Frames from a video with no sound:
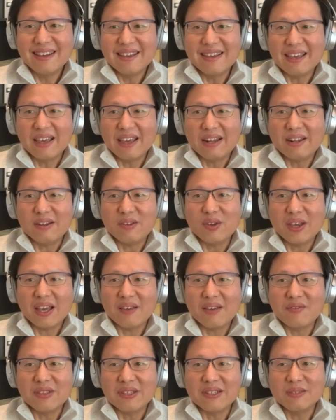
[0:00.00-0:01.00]
and you
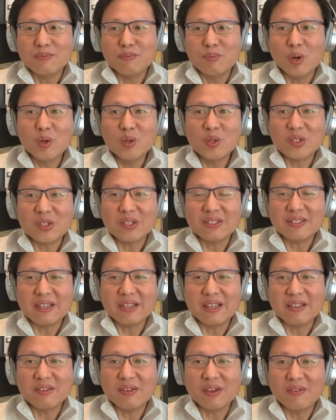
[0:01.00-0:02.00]
have these motions
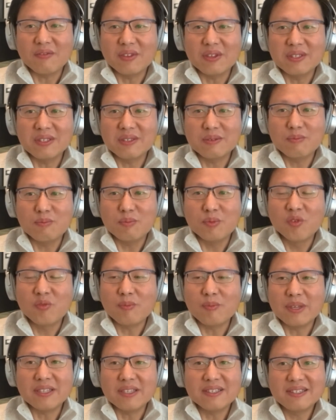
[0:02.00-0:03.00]
and you have these
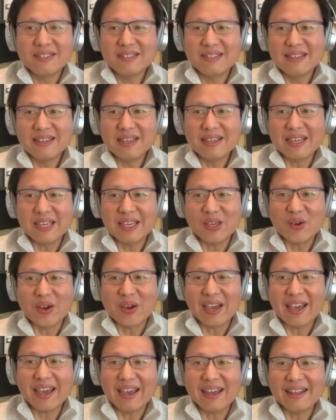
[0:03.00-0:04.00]
movements in your
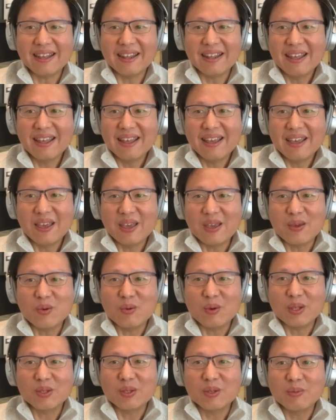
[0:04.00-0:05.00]
head. You
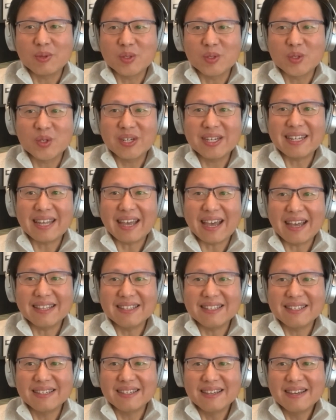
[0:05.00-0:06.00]
want to portray that.
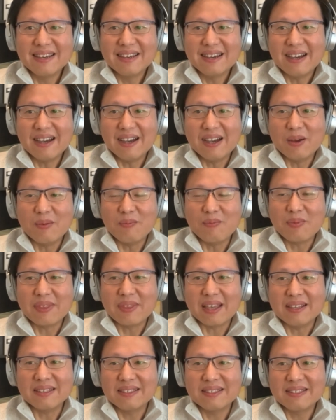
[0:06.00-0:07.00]

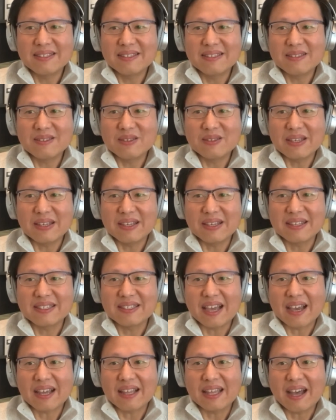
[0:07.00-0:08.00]
That's
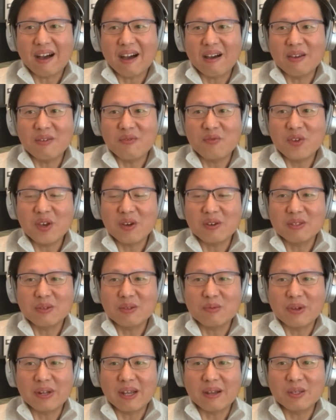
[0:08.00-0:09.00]
exactly how I felt
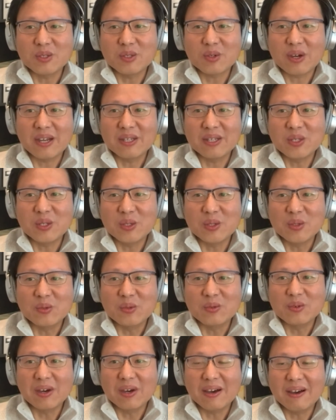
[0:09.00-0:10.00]
when I tried to